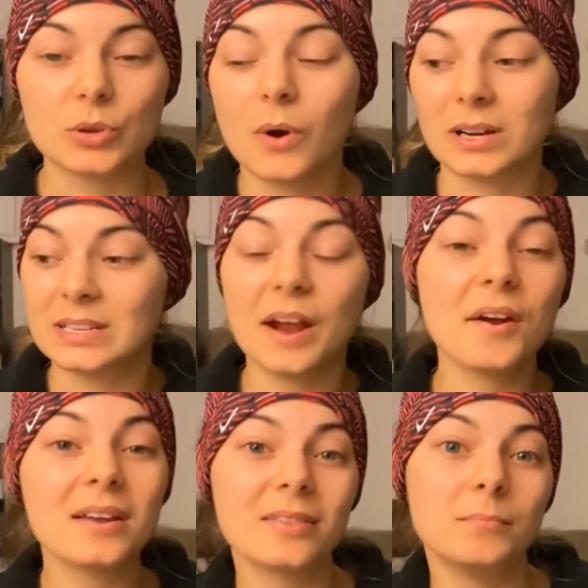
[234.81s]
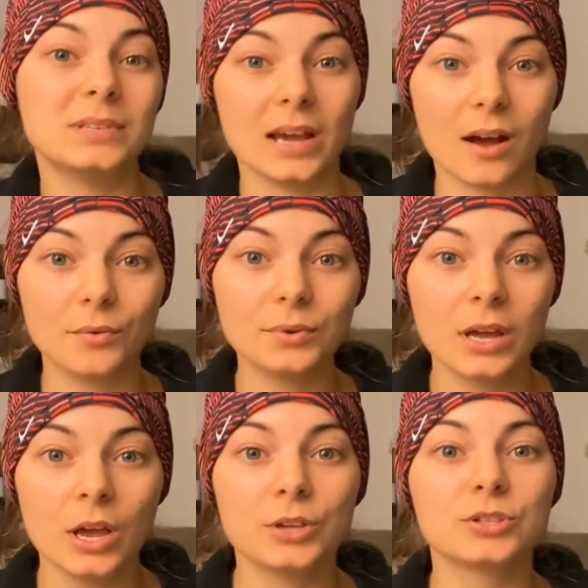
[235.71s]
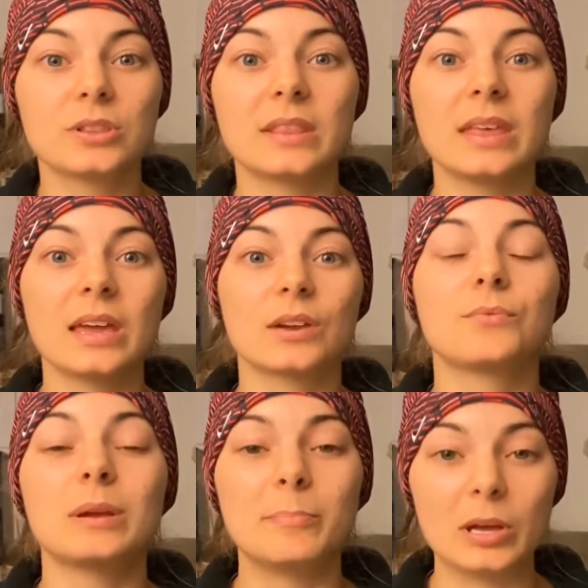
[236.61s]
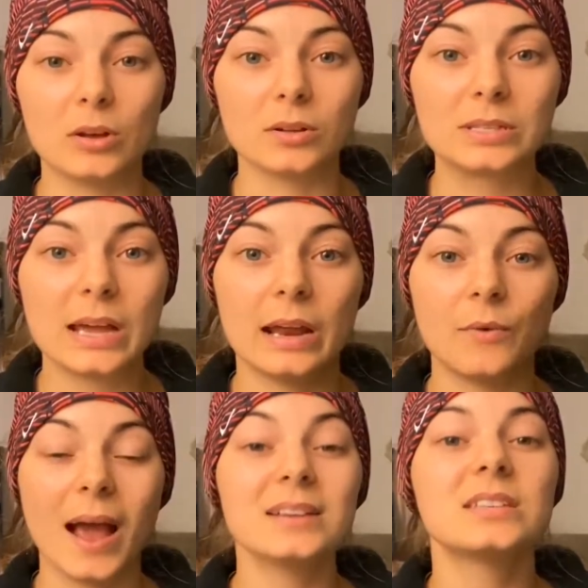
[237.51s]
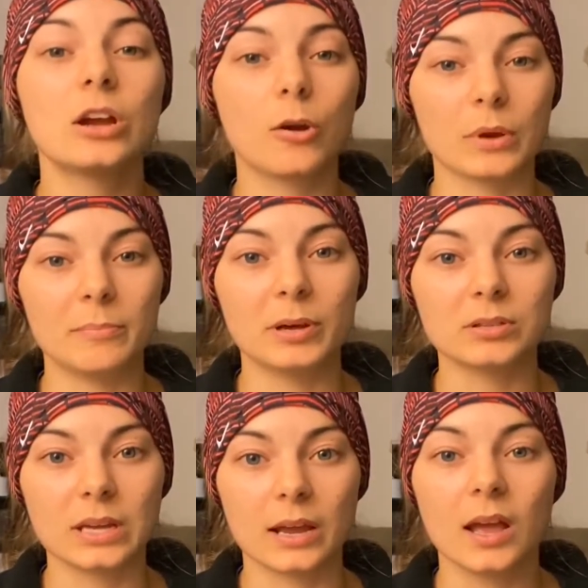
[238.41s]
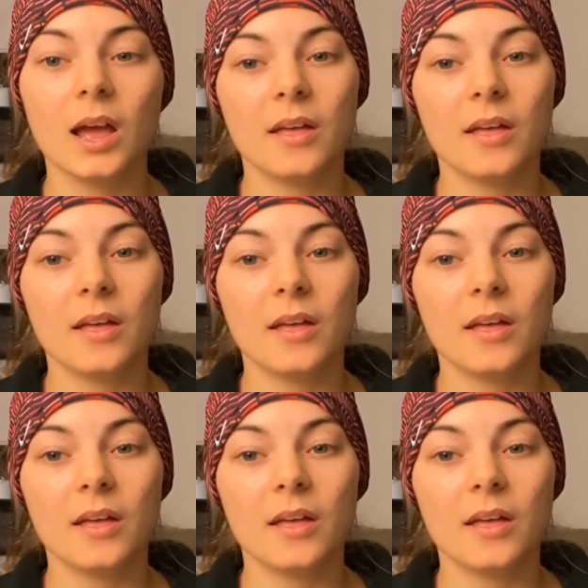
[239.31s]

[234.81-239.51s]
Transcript: You are tearing them down so that they can rebuild, and as they are rebuilding,